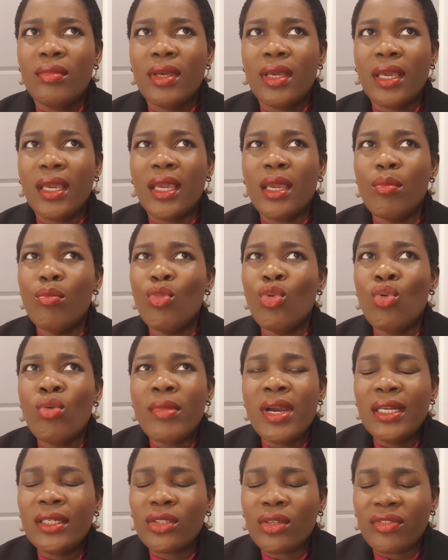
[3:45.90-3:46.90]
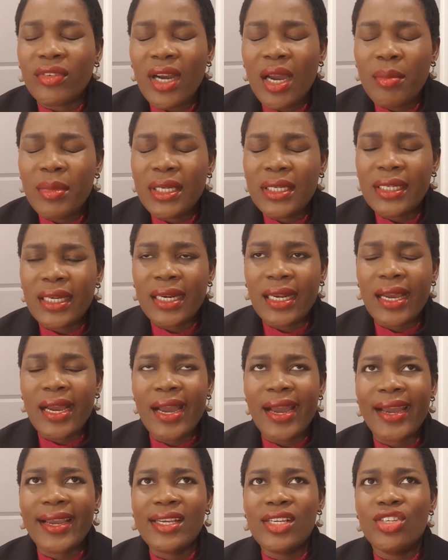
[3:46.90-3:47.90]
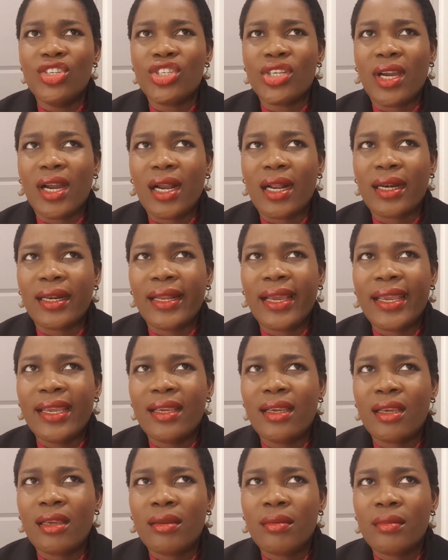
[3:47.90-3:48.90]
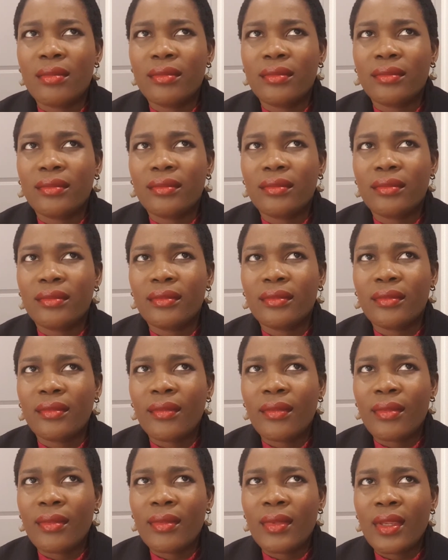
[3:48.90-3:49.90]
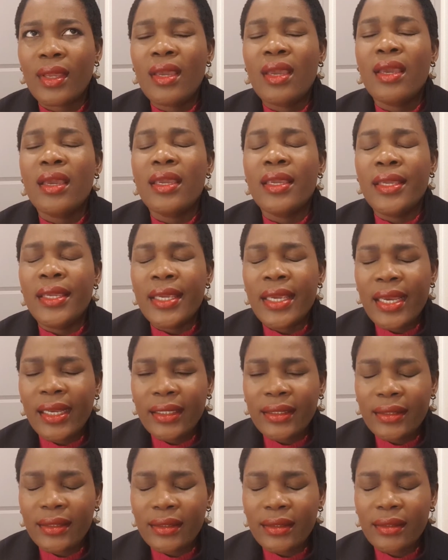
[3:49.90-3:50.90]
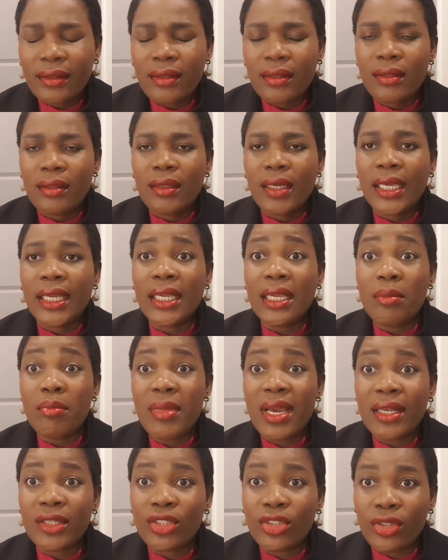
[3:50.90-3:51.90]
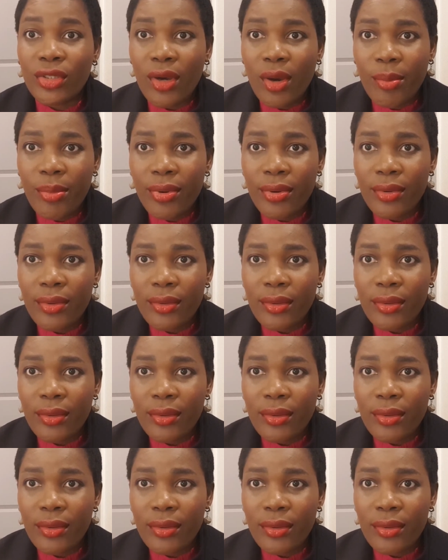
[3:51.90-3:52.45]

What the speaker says: a moment of amygdala hijack. Like, yes, he messed up.